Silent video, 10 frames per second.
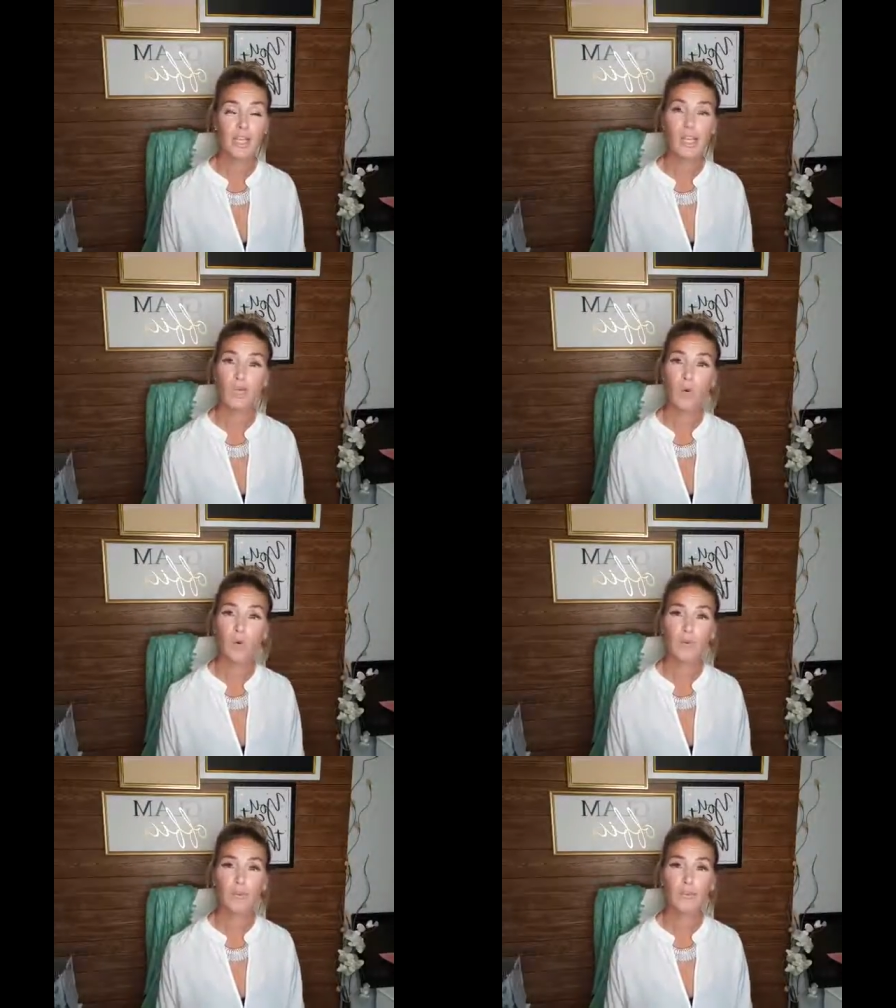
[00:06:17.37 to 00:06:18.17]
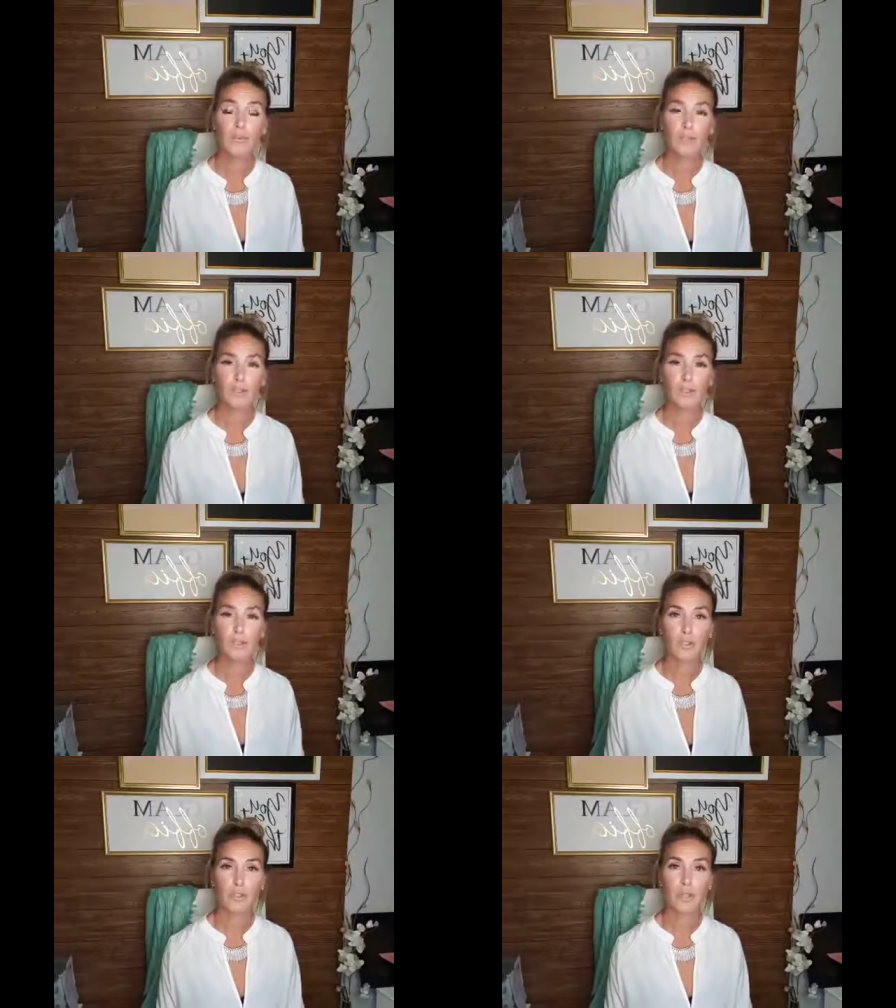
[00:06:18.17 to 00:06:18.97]
in order for you
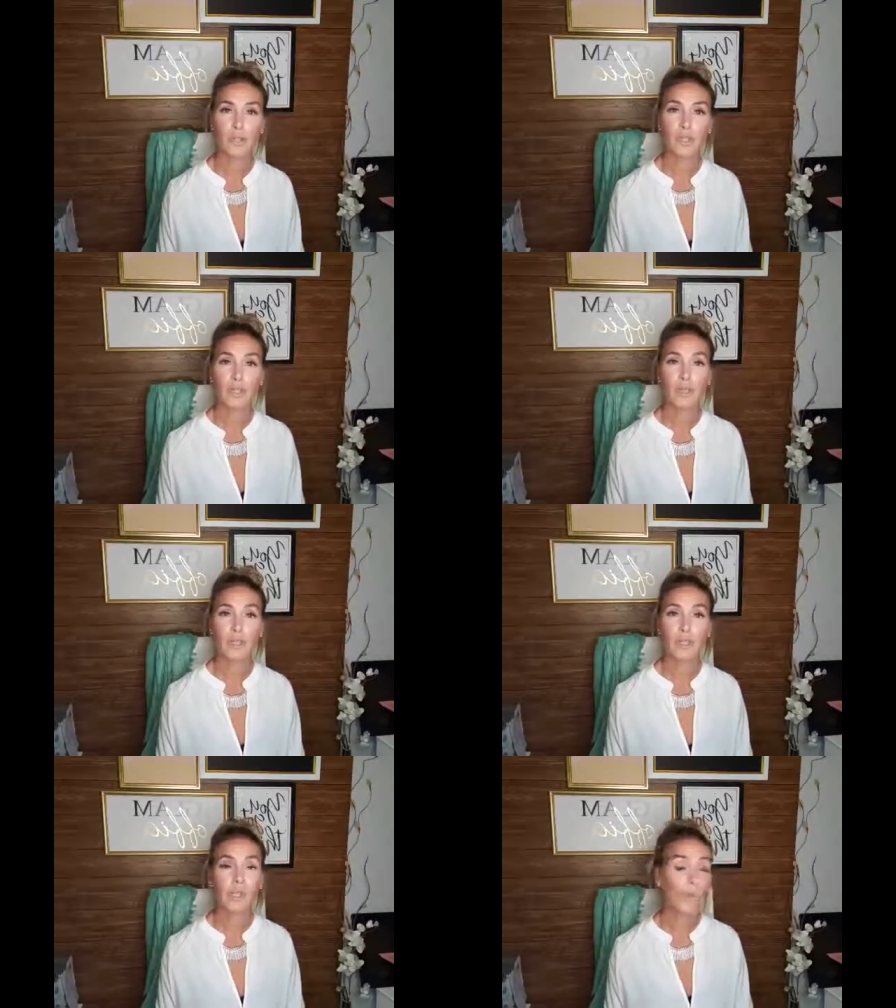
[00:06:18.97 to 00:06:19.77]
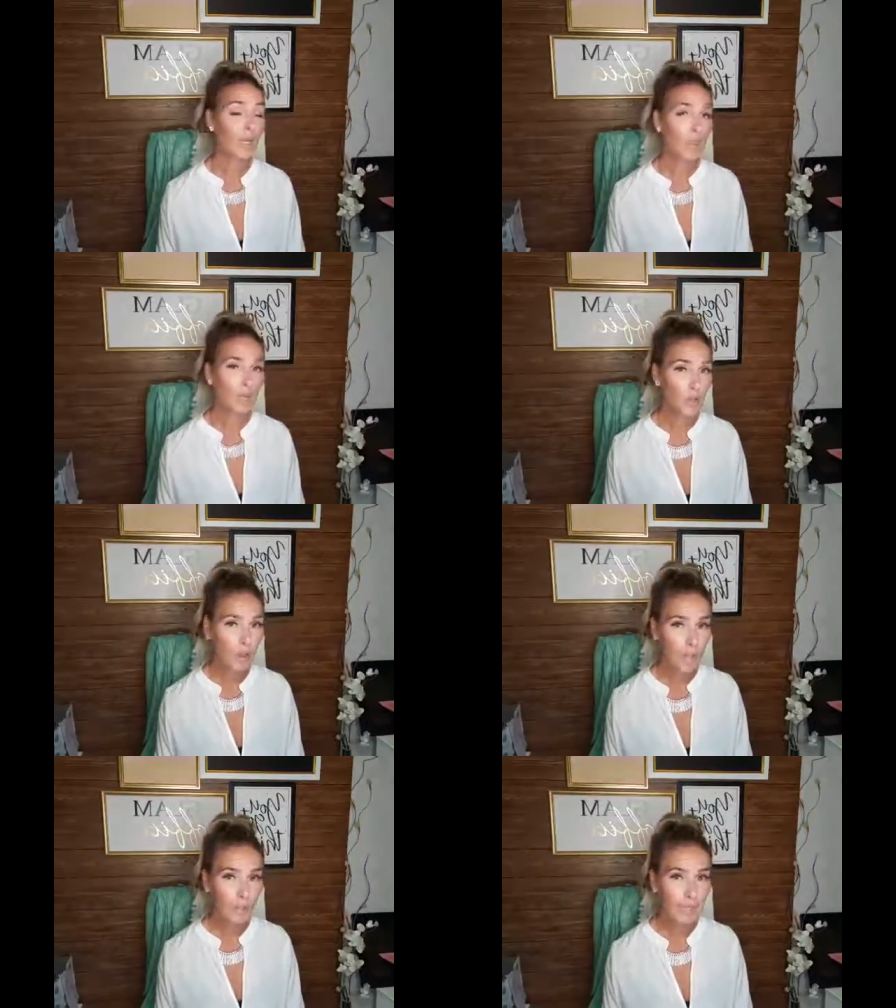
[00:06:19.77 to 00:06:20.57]
to be coming up with
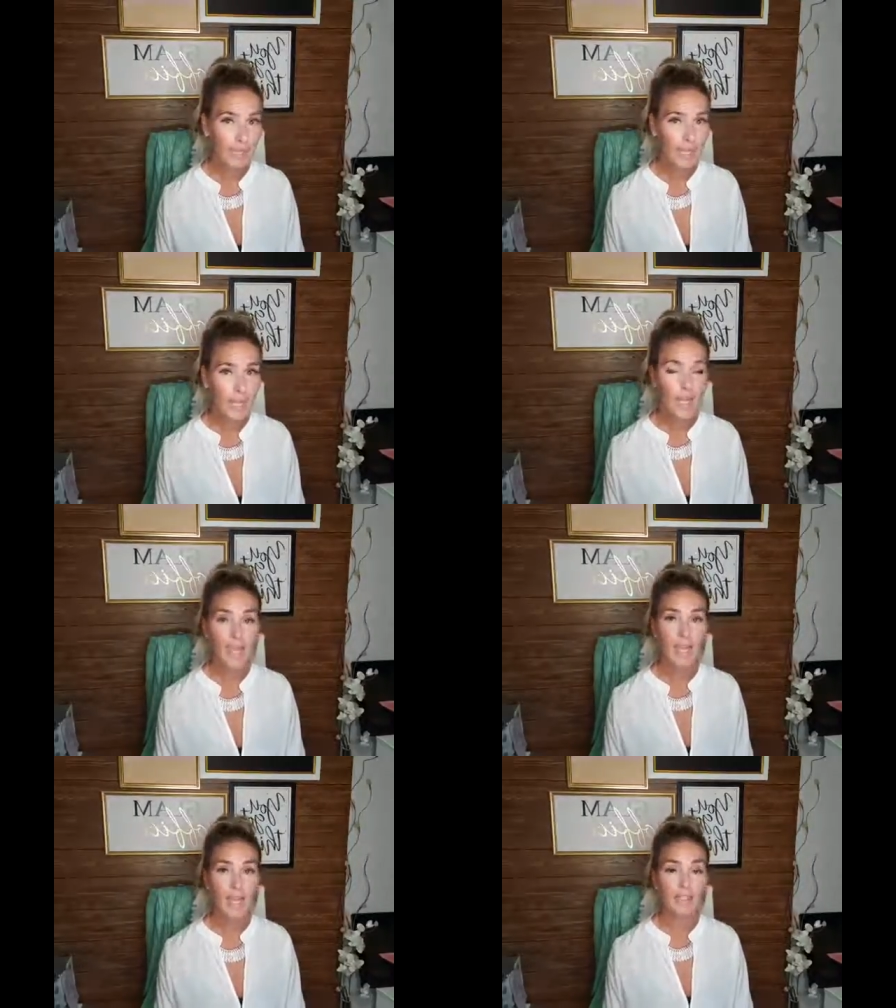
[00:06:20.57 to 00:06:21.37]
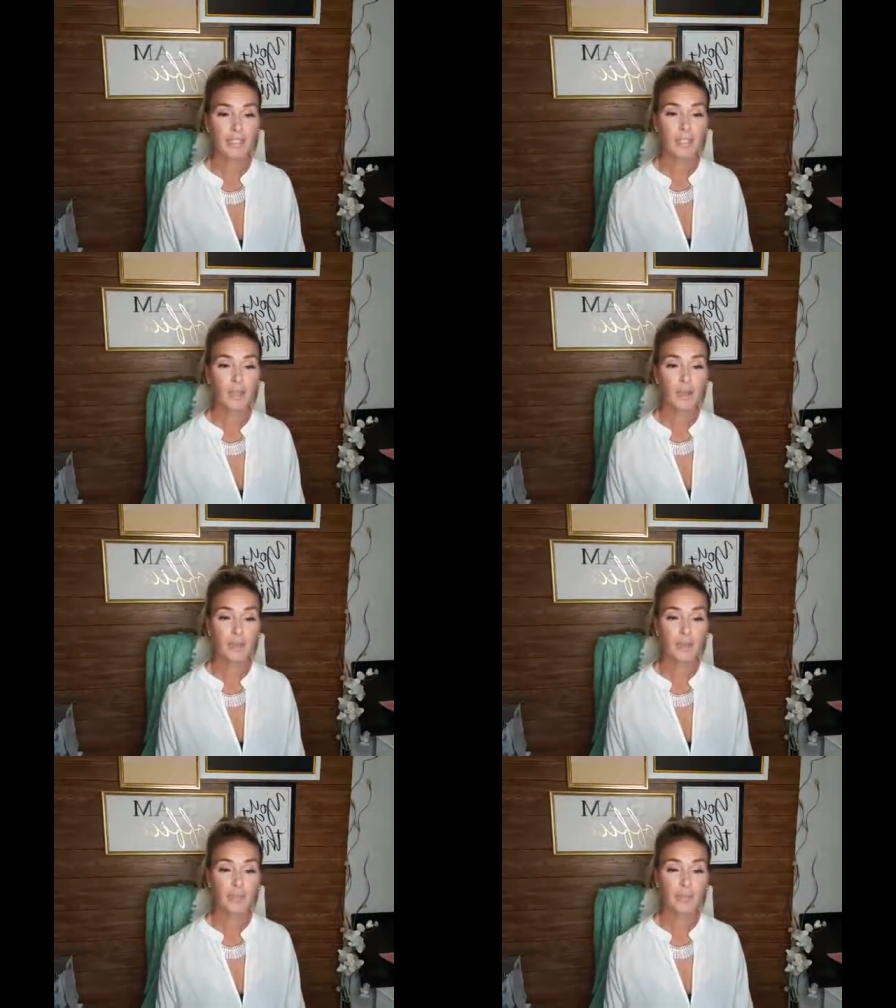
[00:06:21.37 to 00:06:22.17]
quality and
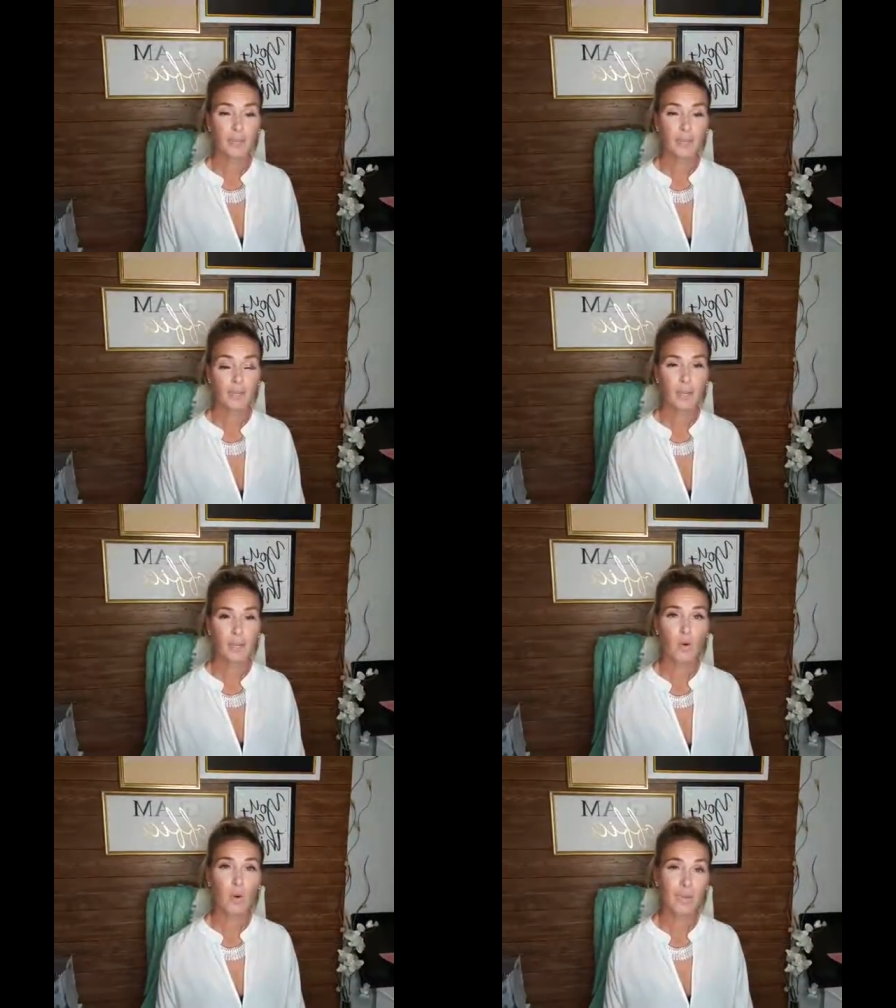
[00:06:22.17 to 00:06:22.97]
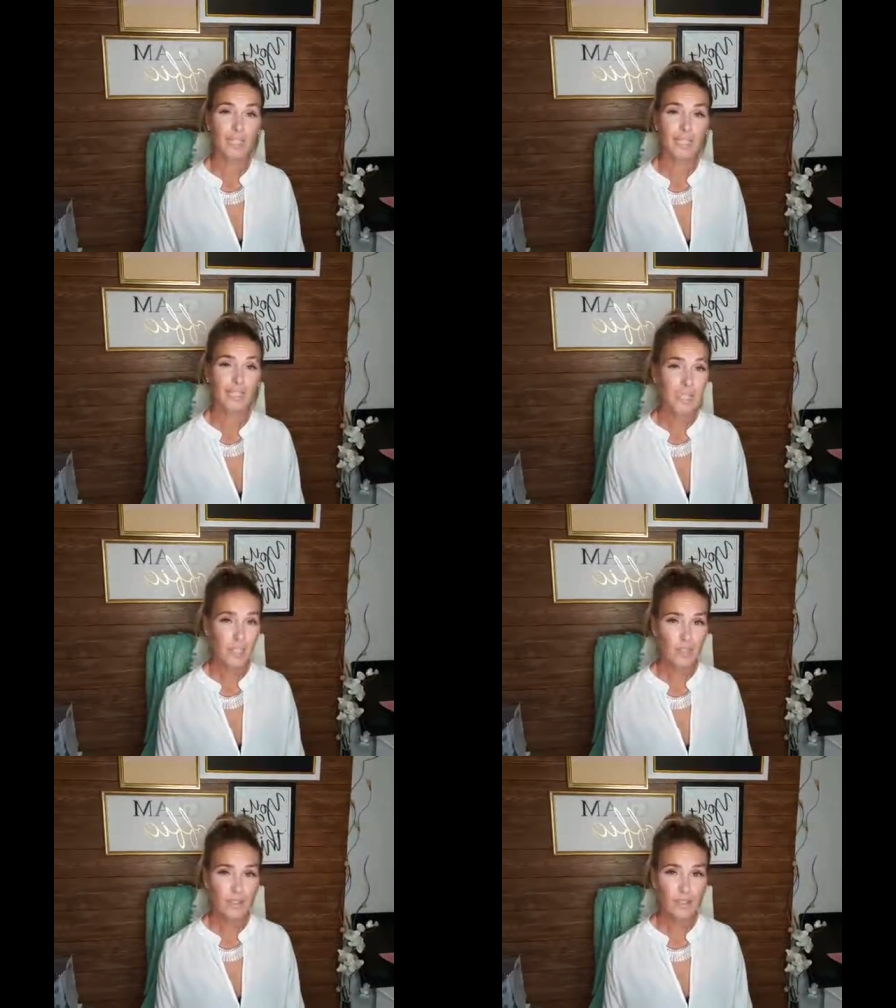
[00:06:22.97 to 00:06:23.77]
quality
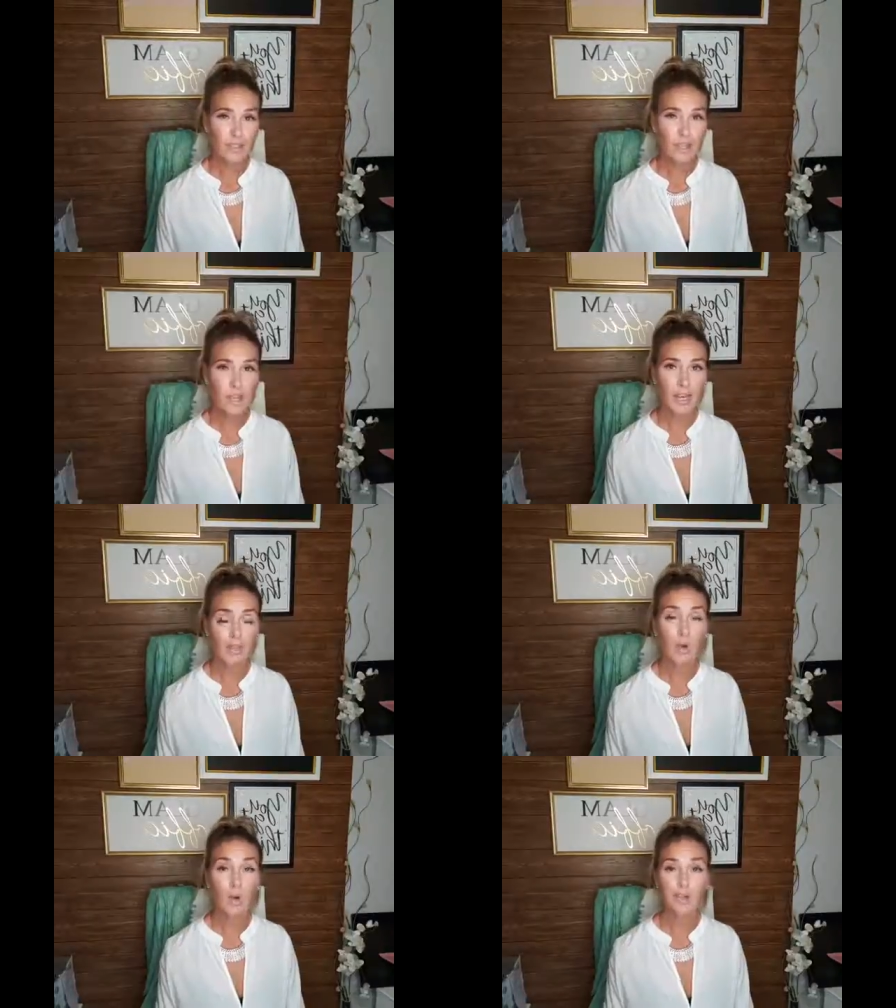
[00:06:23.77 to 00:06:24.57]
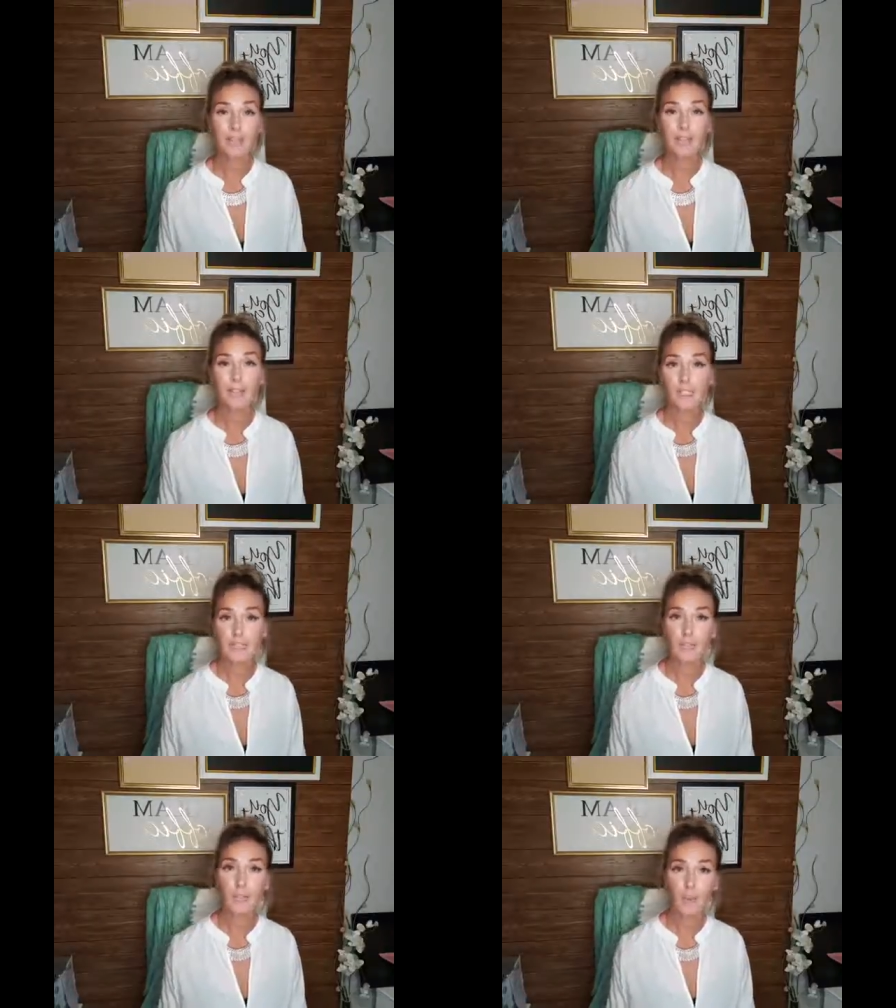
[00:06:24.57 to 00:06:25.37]
engagement and quality
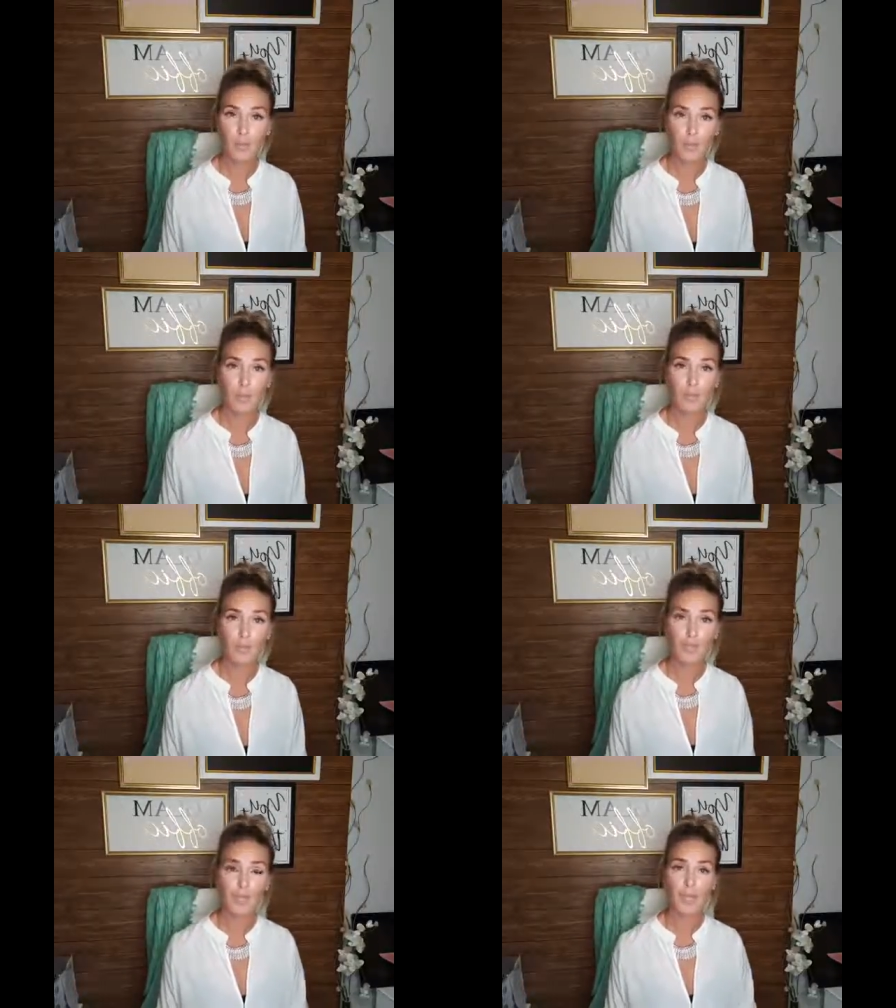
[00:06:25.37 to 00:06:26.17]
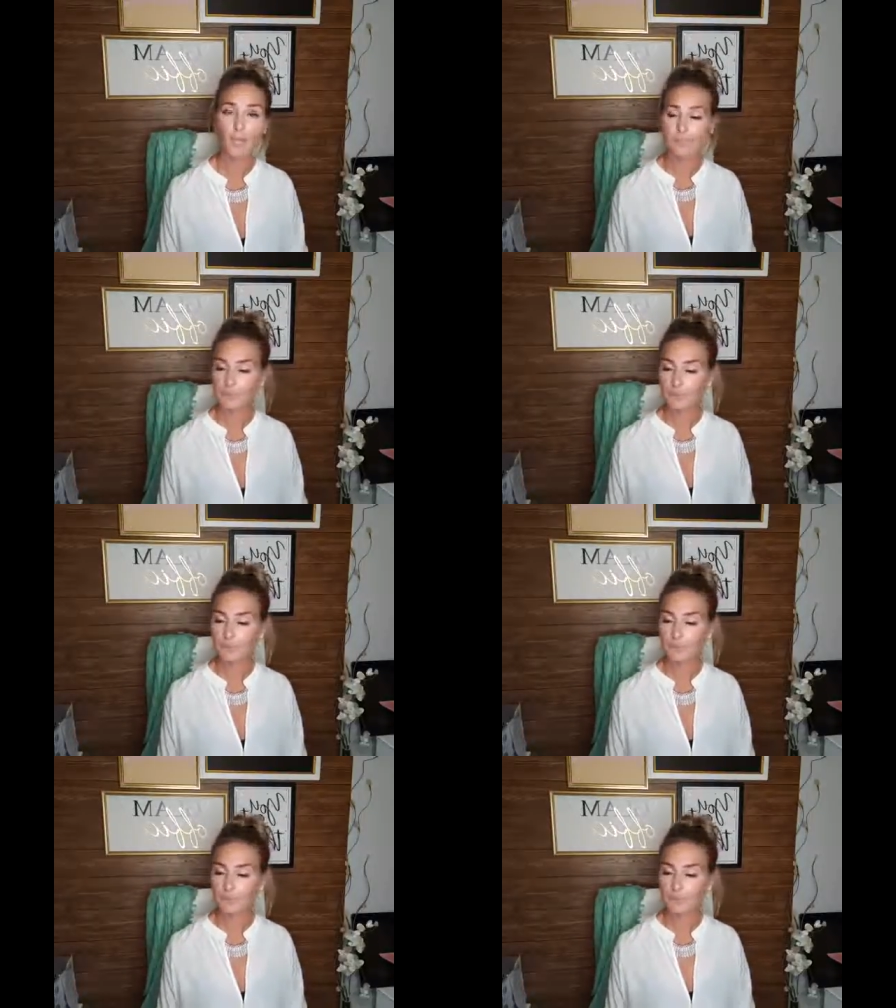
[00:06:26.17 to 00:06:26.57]
leads from your posts, okay?